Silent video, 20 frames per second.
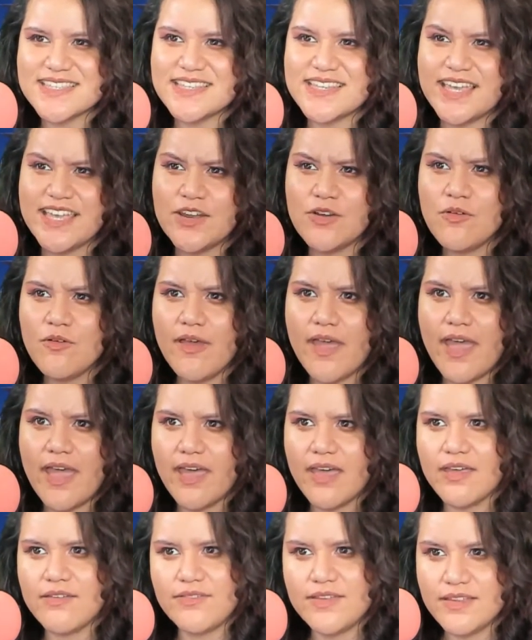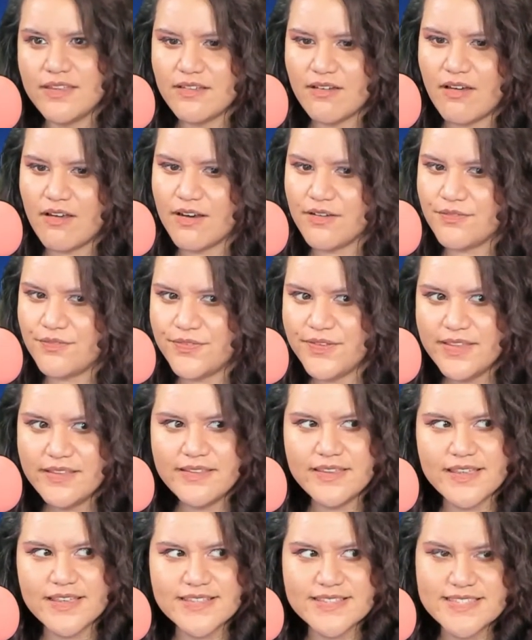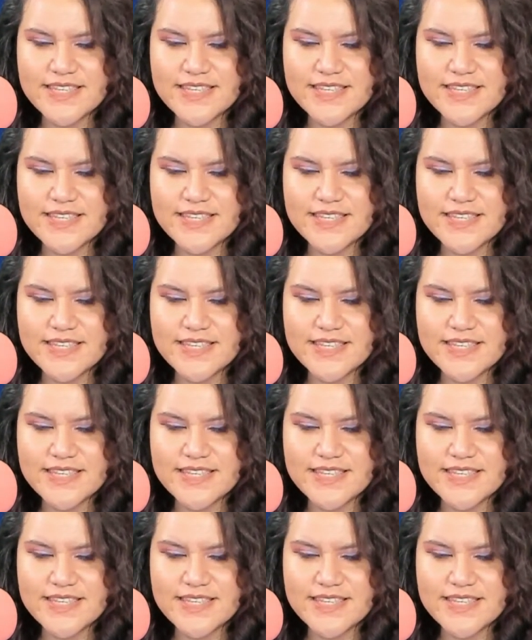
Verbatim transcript: they don't have any hard feelings.